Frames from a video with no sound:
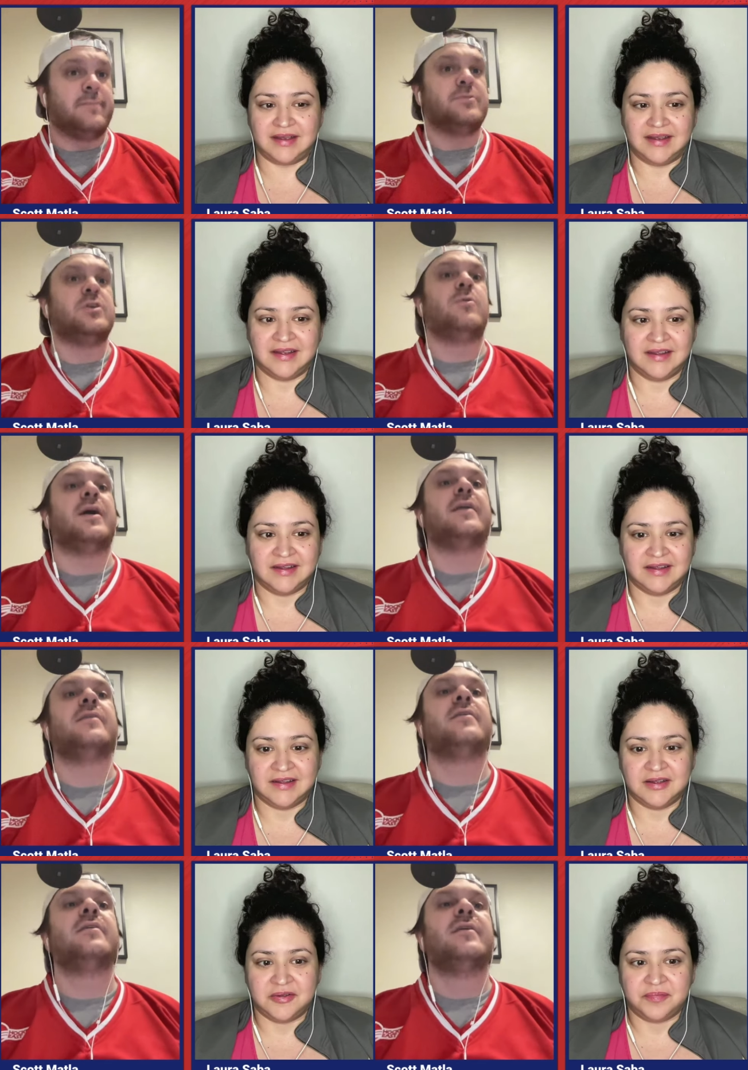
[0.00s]
Speaker 1: him do
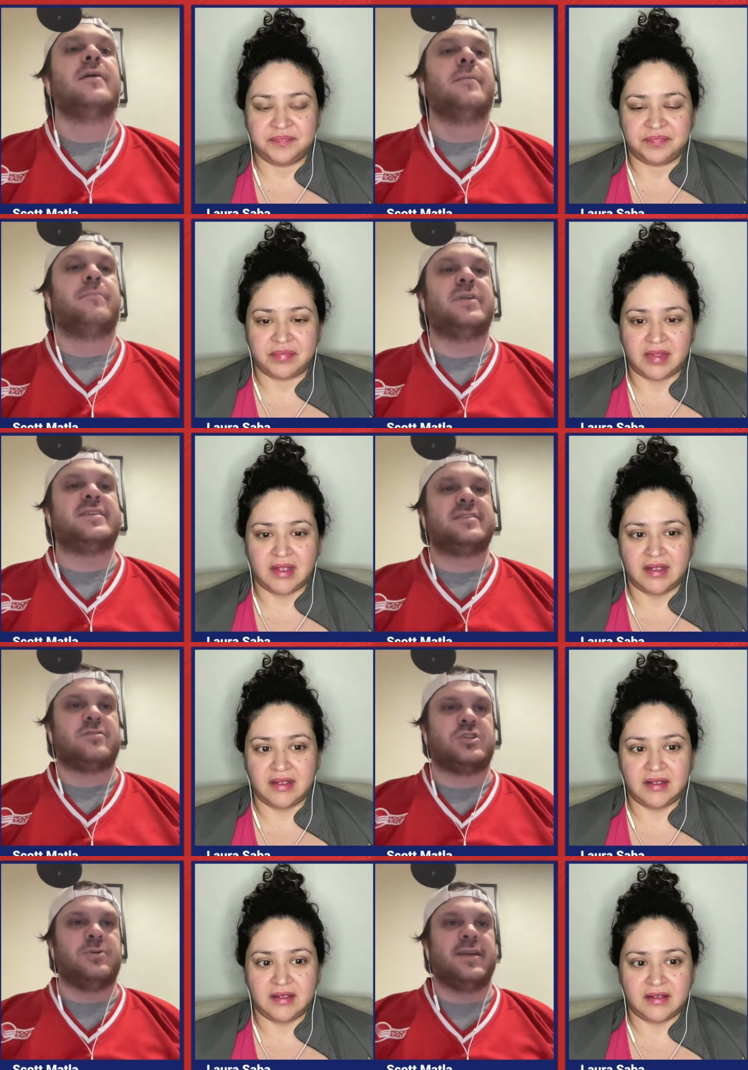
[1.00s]
it, but he's
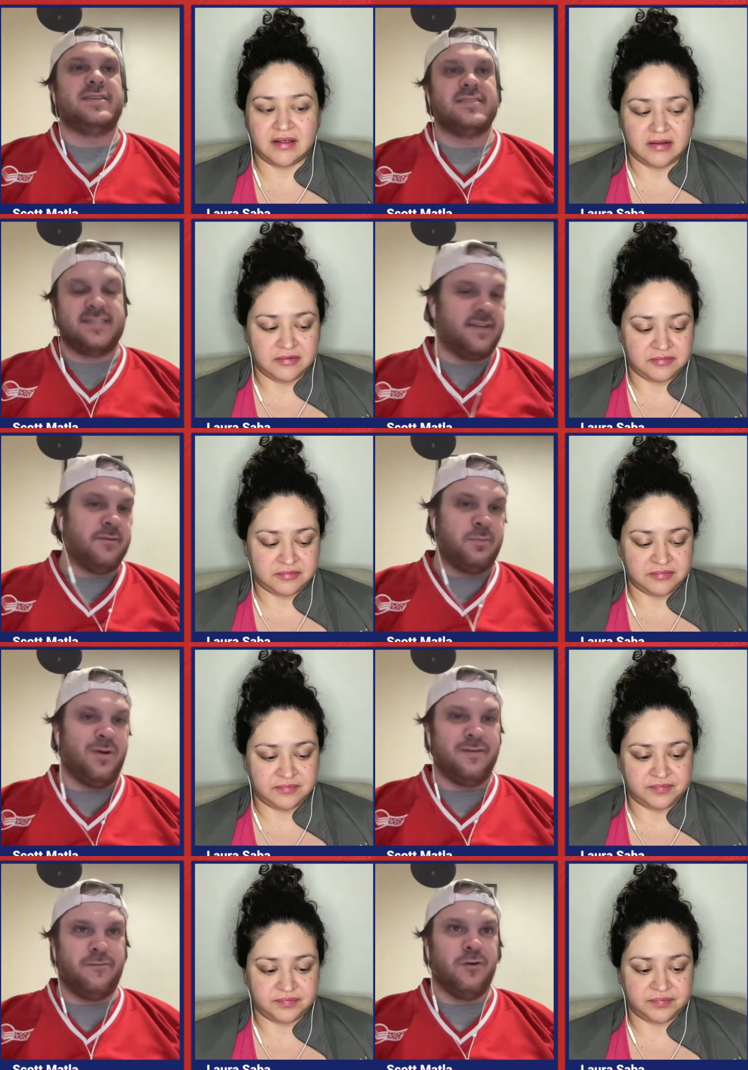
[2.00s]
still shooting
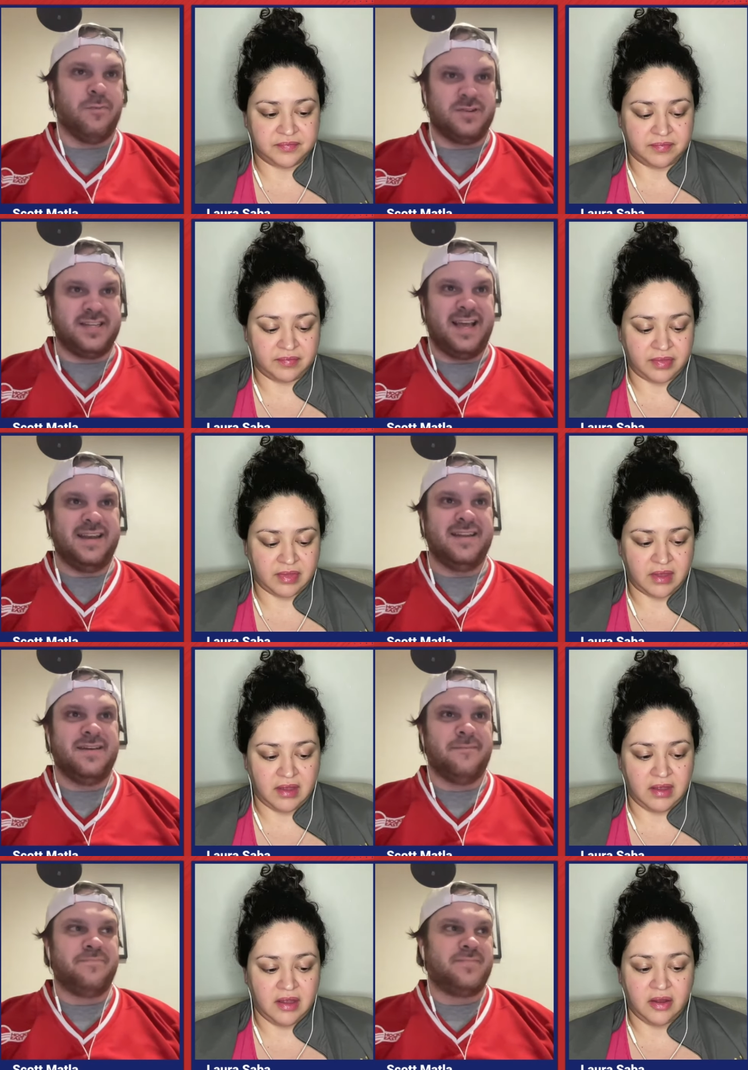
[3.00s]
7.4%,
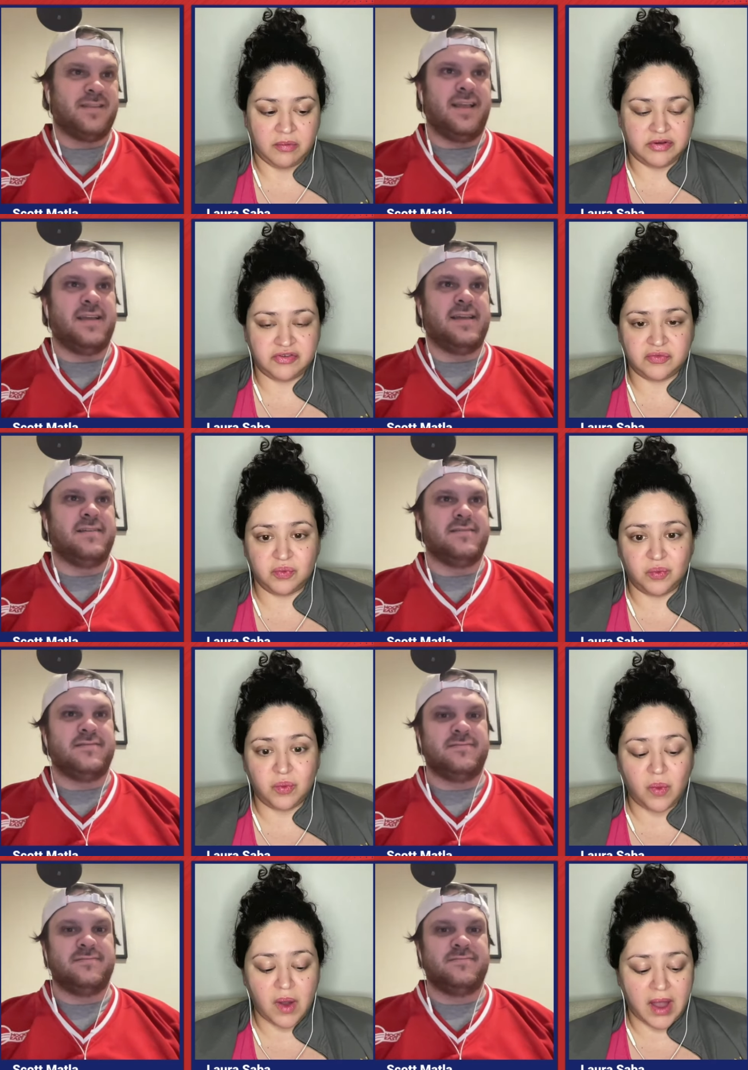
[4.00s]
Speaker 2: which is
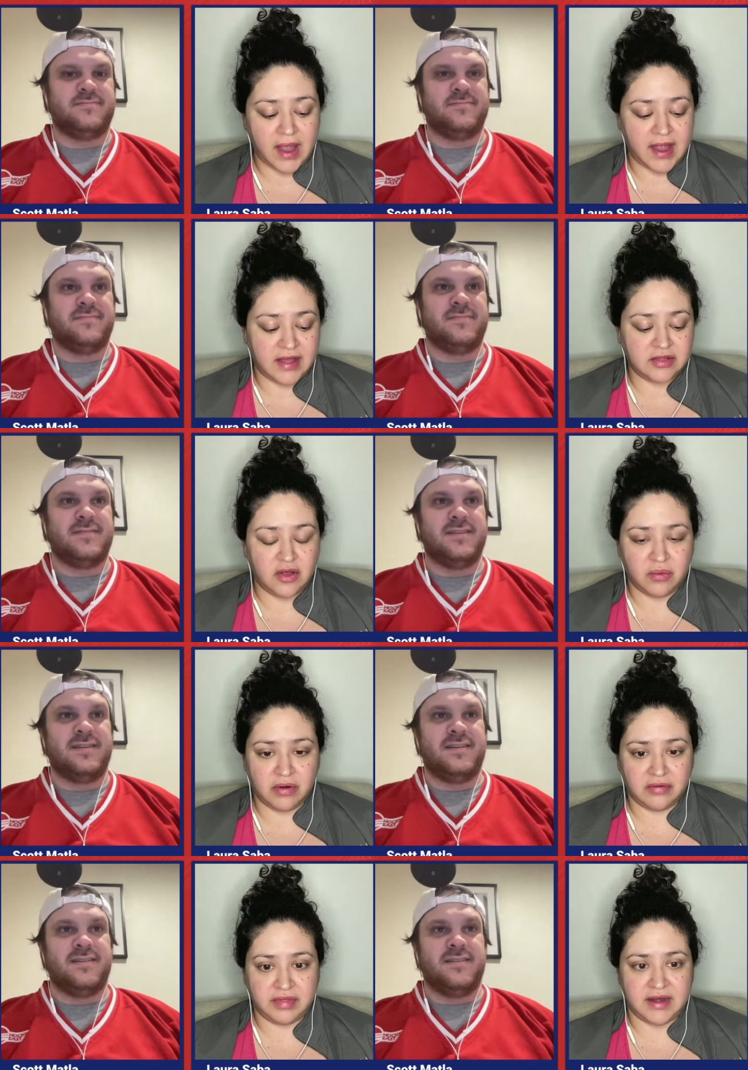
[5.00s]
way
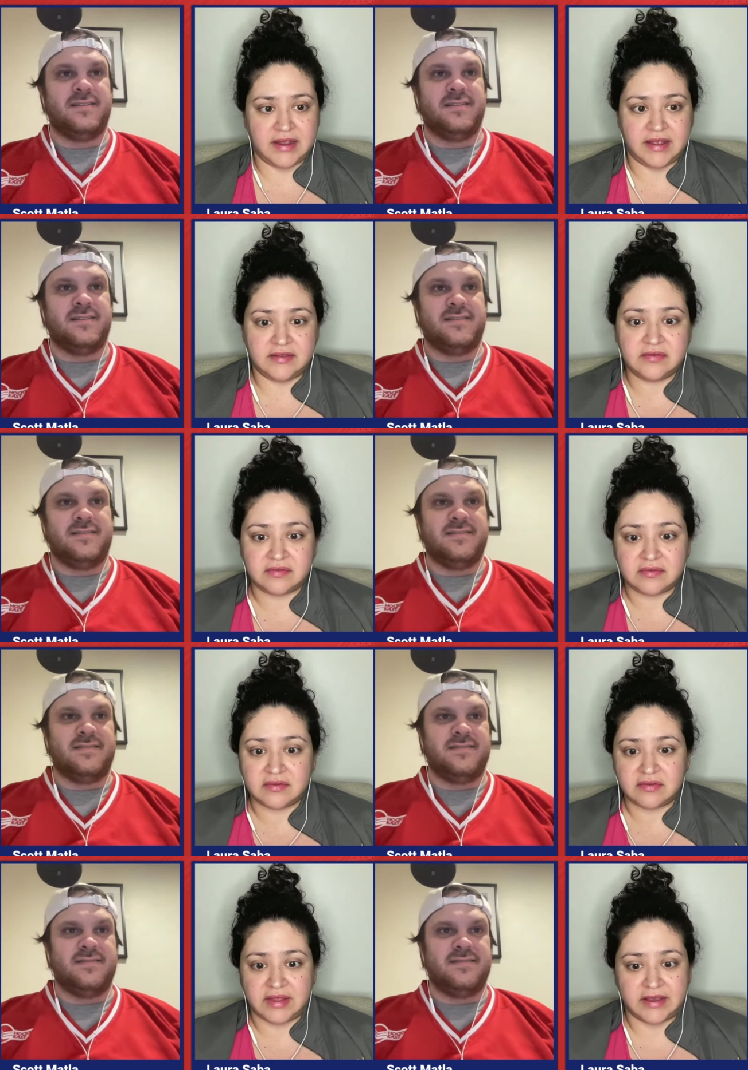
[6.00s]
lower than his
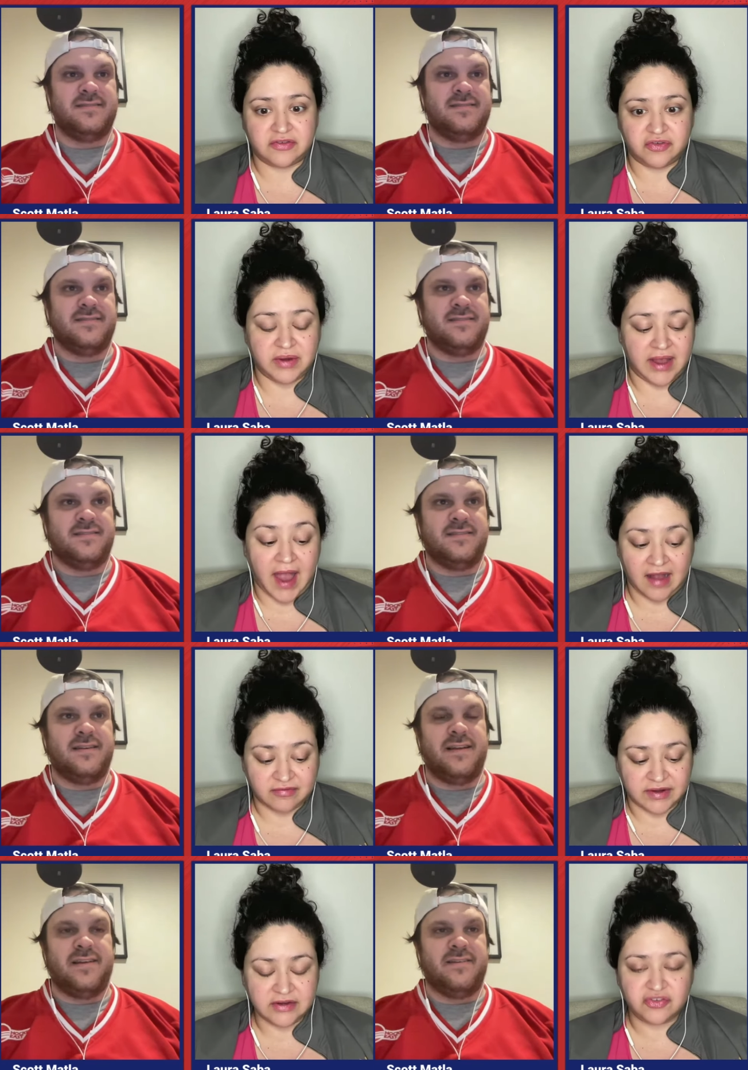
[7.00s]
like shooting
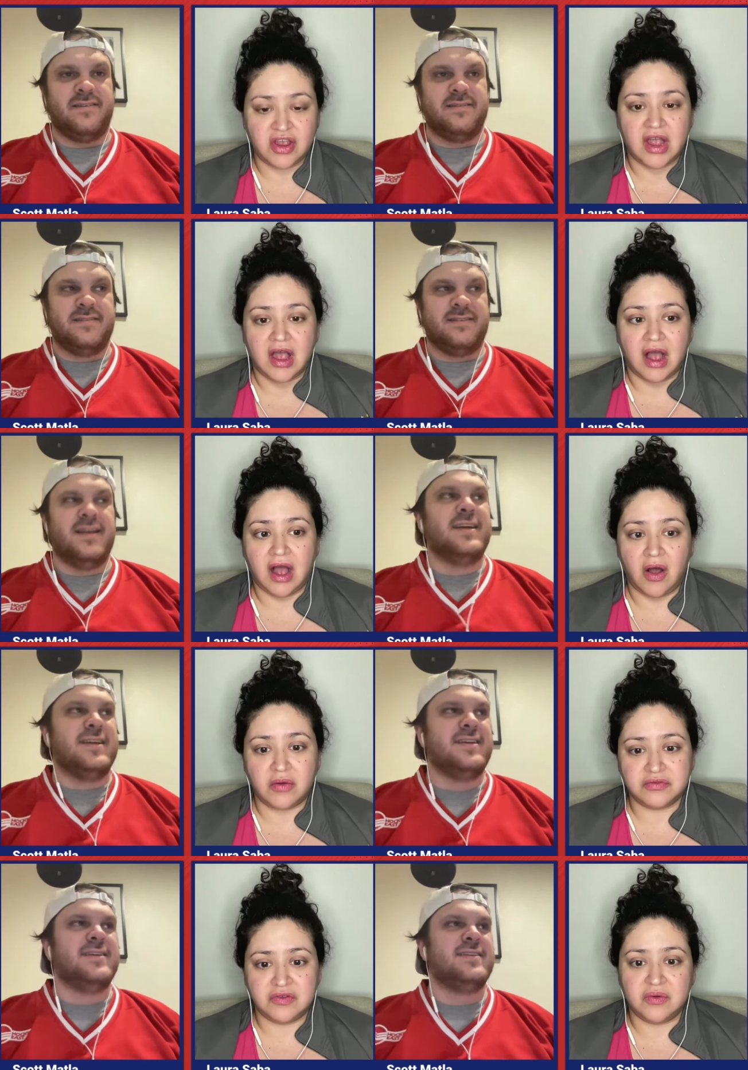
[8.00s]
average. Uh,
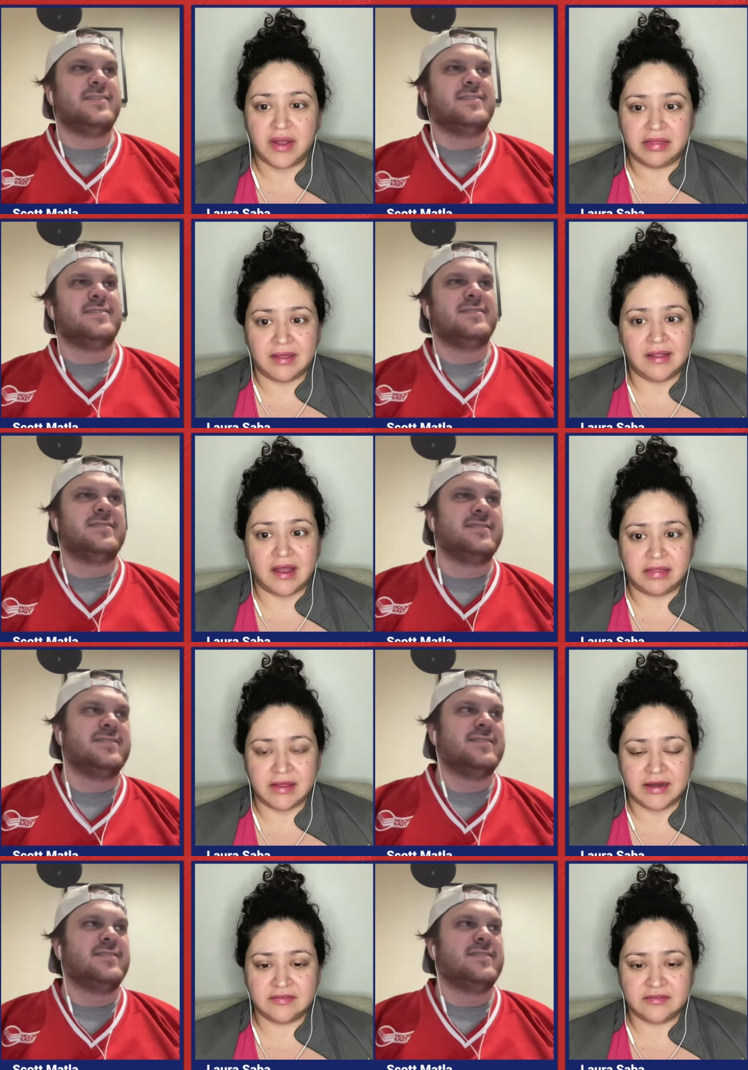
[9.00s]
also, I think I think Nick